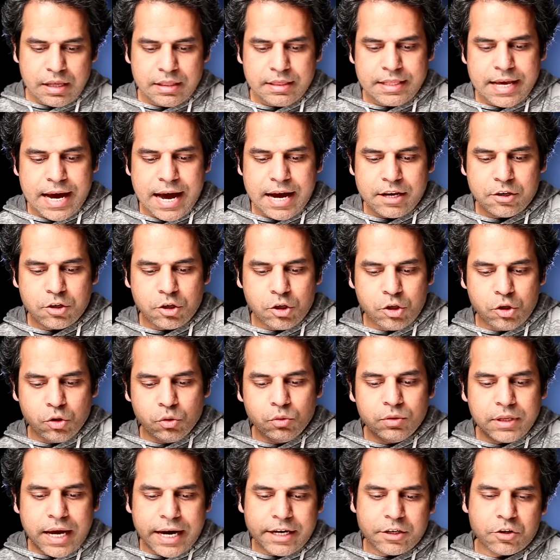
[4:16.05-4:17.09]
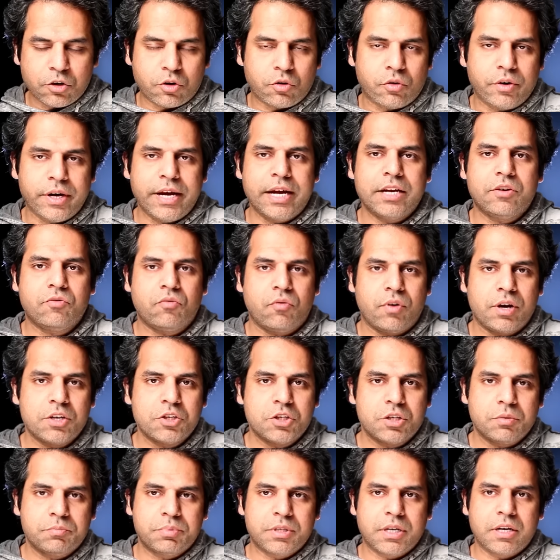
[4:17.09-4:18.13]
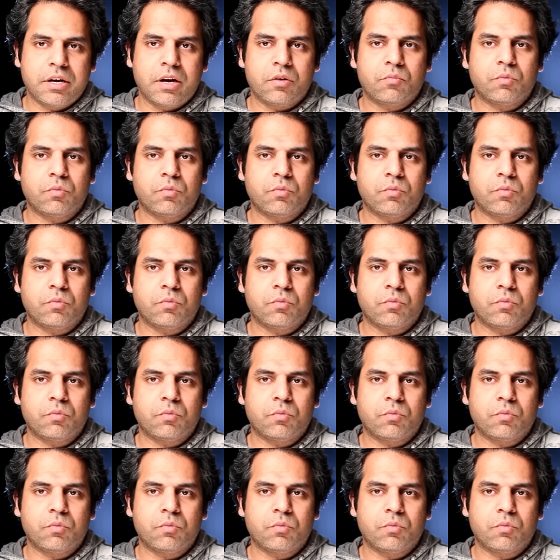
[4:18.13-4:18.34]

that you like to create friendships and